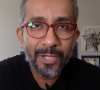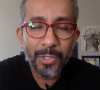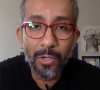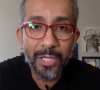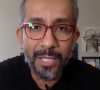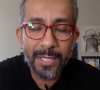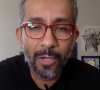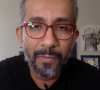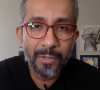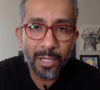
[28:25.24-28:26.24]
So yes,
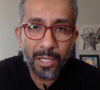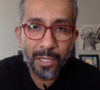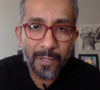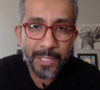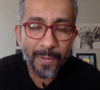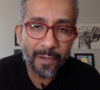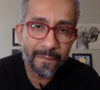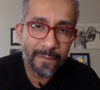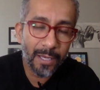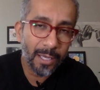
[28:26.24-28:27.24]
I'll be
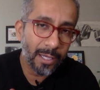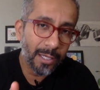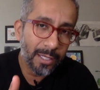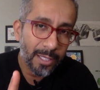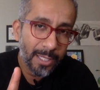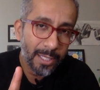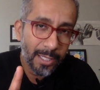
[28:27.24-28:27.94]
Spotify